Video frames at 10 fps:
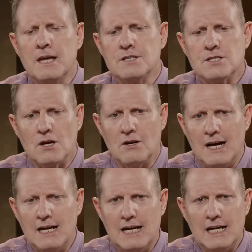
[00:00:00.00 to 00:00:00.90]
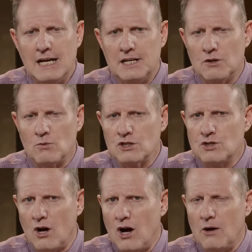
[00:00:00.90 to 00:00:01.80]
So I don't want
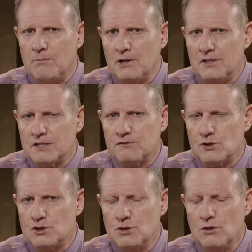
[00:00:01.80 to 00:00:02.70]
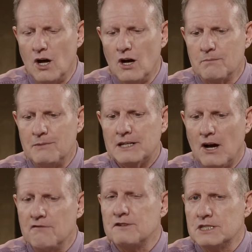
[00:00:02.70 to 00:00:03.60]
to harp on this for too long, but
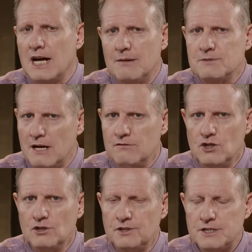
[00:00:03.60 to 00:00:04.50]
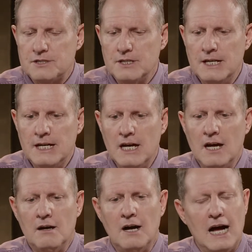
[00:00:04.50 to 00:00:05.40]
oftentimes I've heard this.
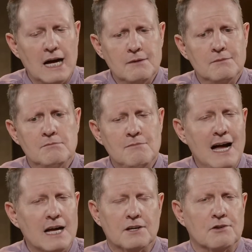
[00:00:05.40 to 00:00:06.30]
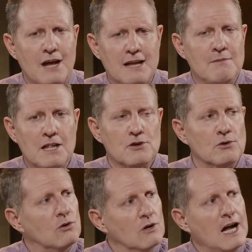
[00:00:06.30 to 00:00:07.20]
My grandmother,
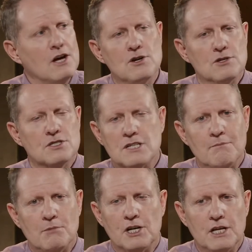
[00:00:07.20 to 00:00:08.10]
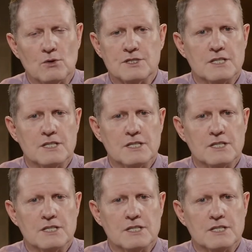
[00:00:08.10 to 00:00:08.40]
or I heard somebody